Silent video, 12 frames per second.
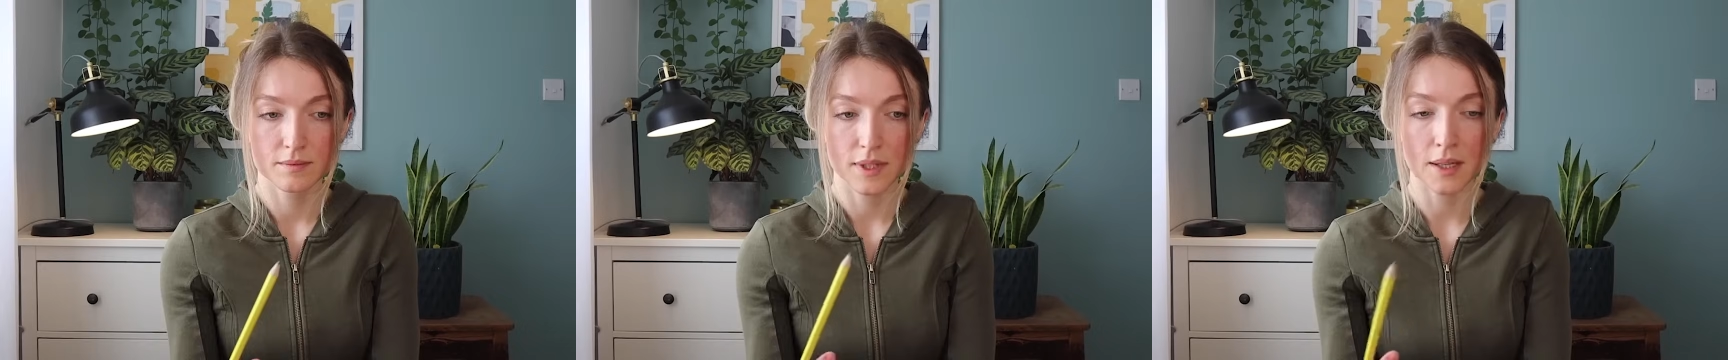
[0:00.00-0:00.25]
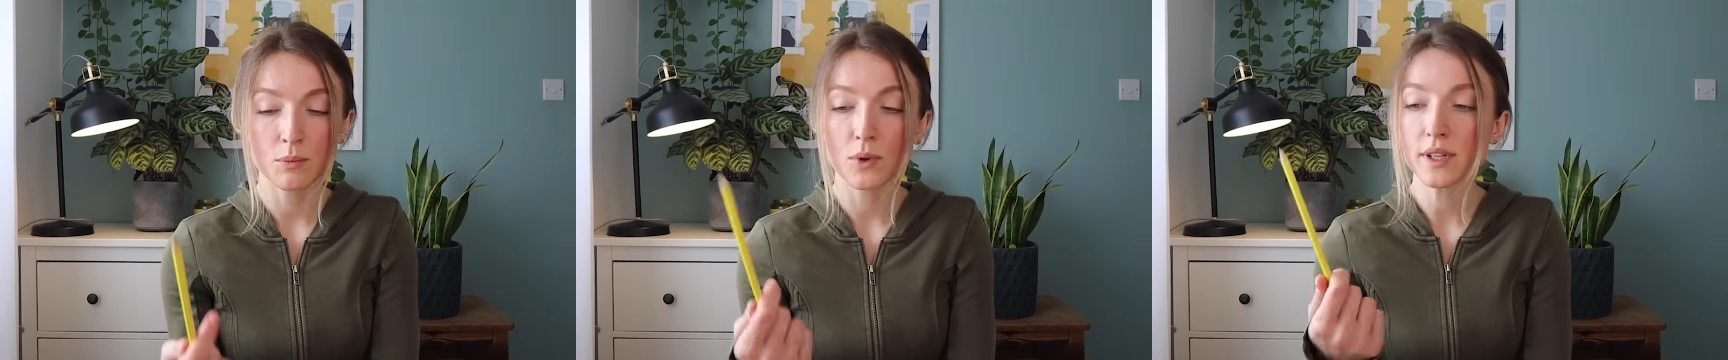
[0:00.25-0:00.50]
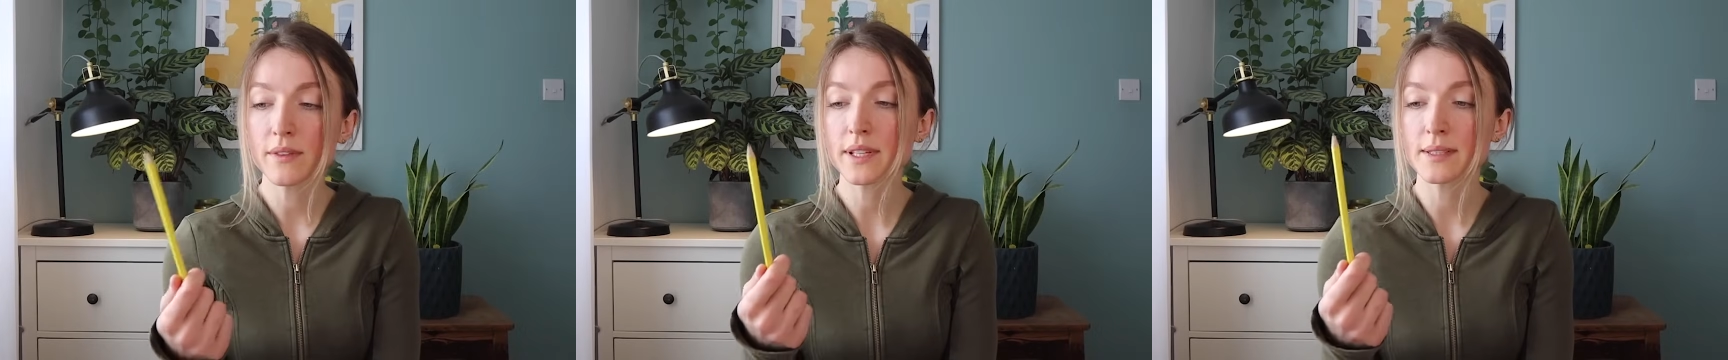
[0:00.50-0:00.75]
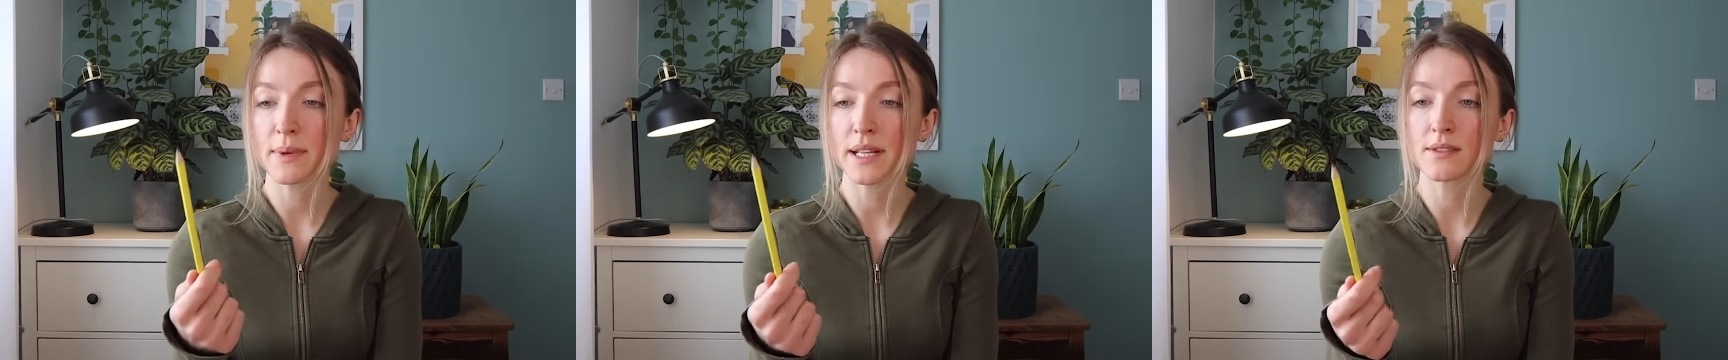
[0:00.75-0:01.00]
And what if this
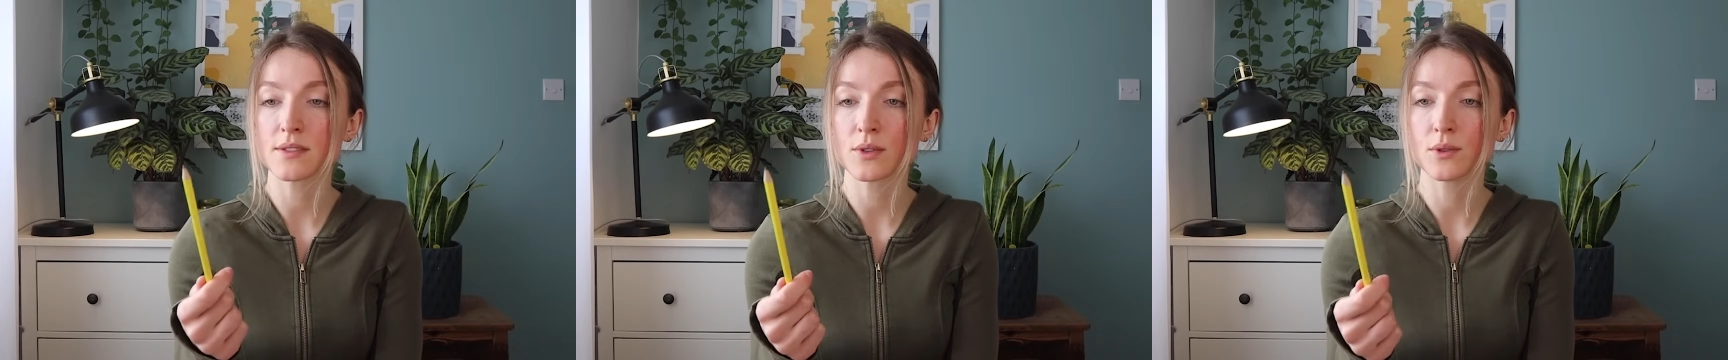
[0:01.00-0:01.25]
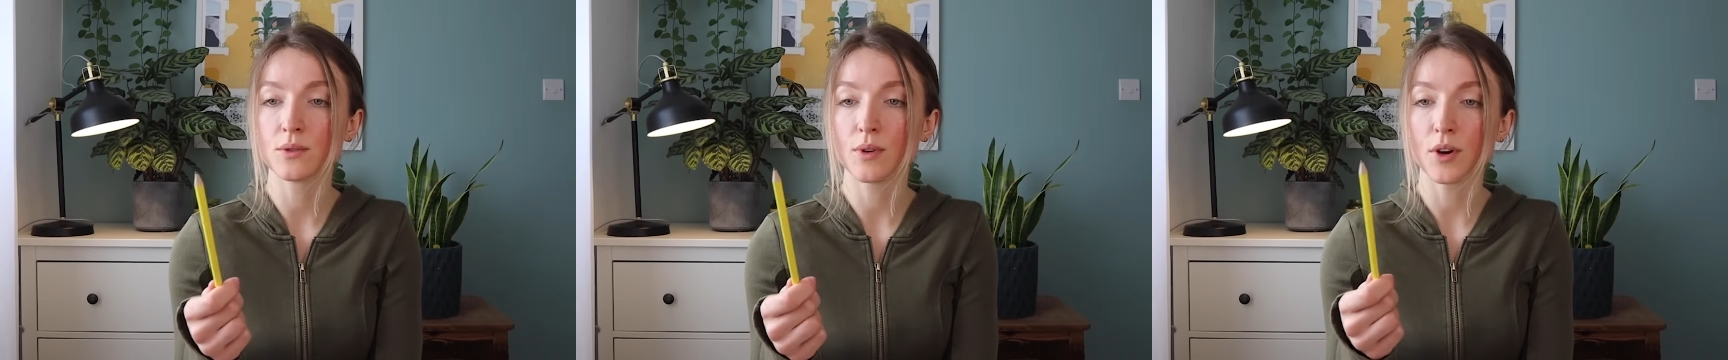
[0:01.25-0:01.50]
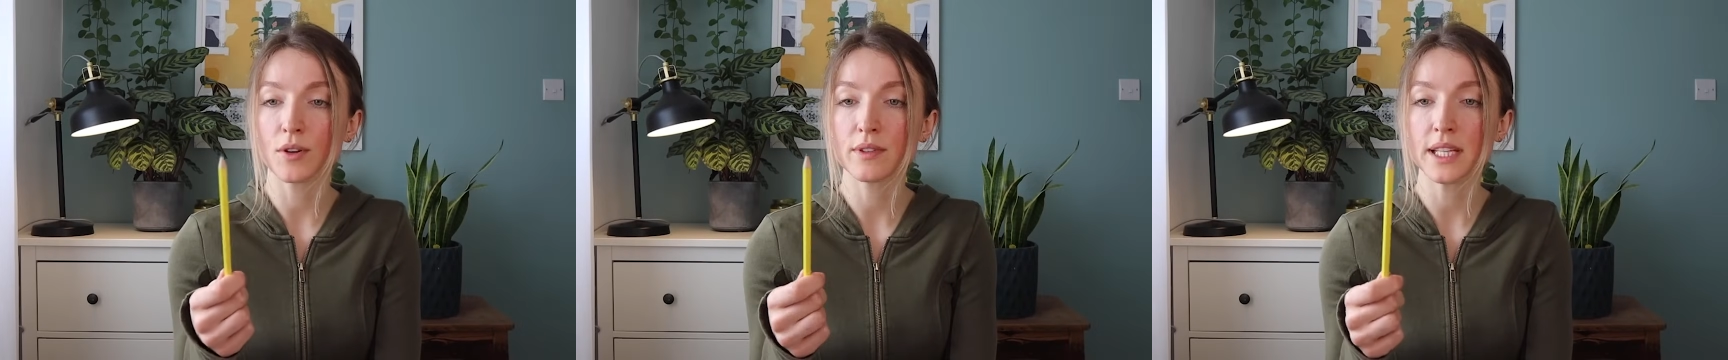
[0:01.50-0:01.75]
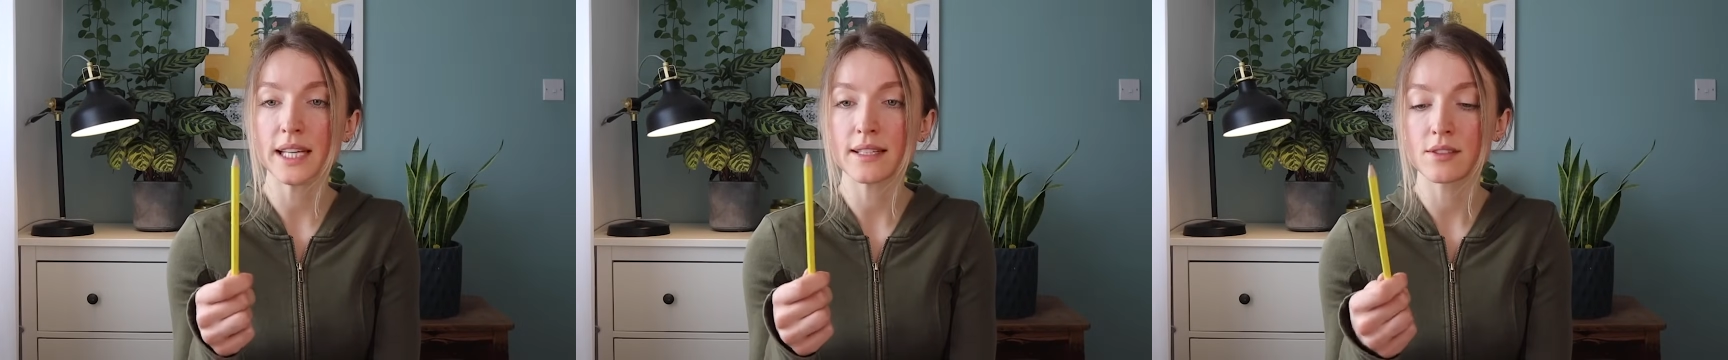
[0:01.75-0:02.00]
pencil, over the
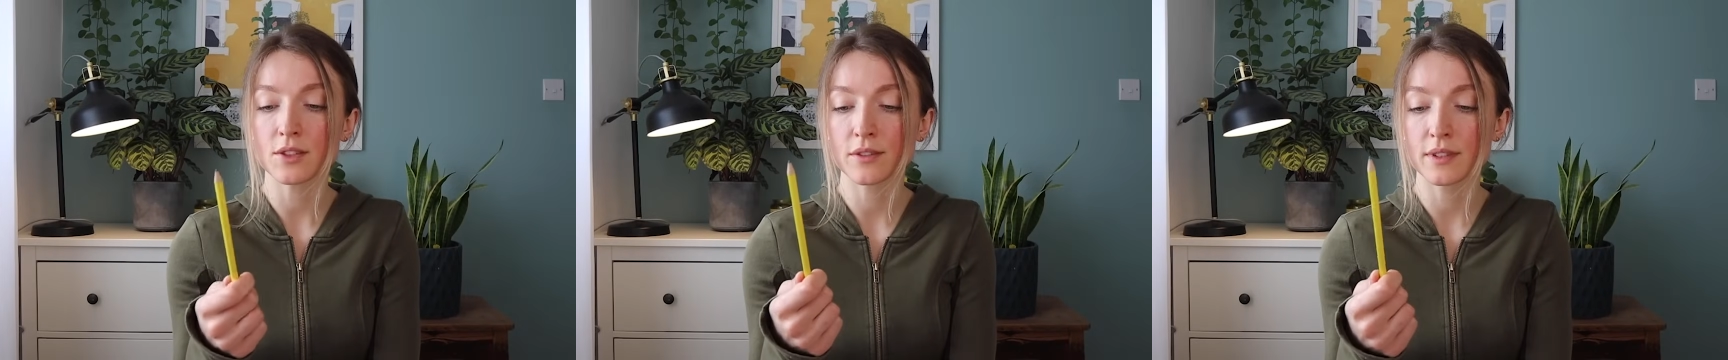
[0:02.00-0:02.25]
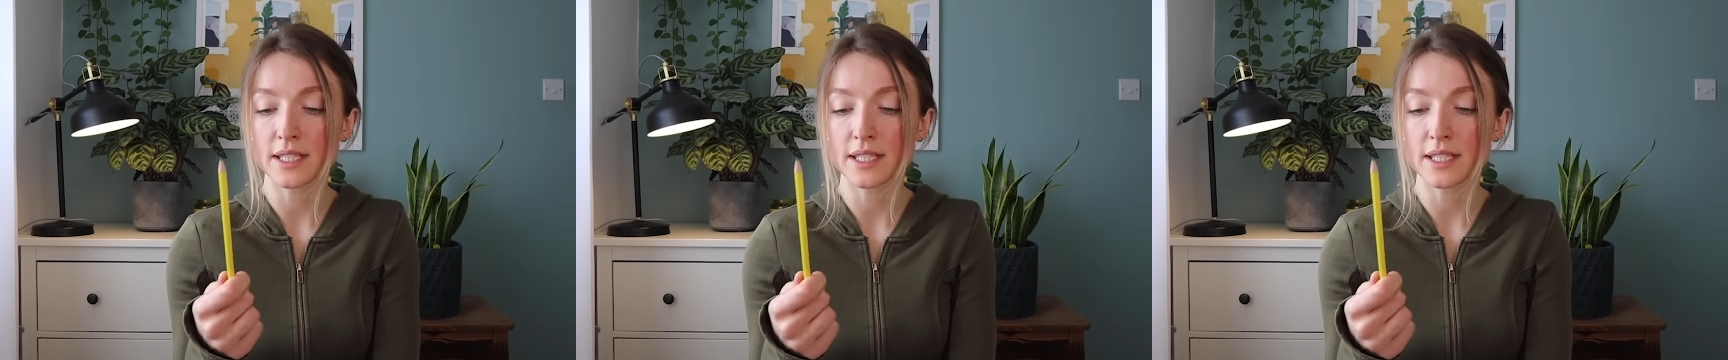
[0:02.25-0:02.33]
years and over